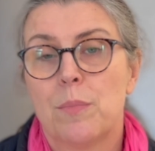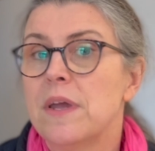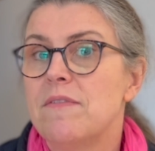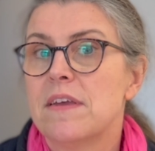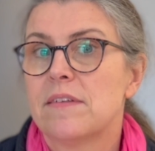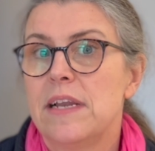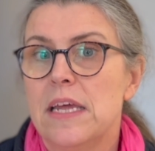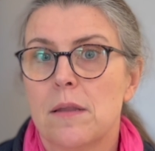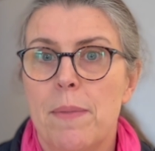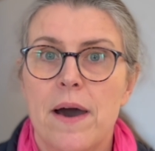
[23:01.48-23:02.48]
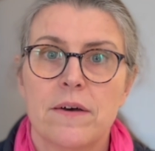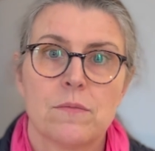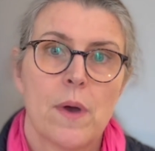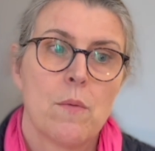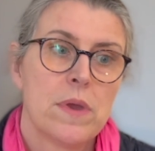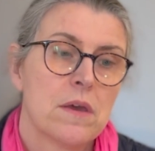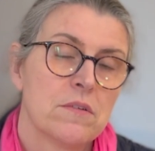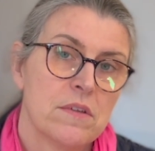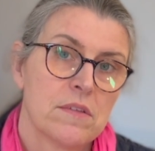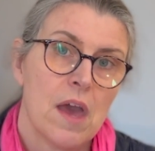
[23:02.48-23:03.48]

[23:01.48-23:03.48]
previously in the past where we could just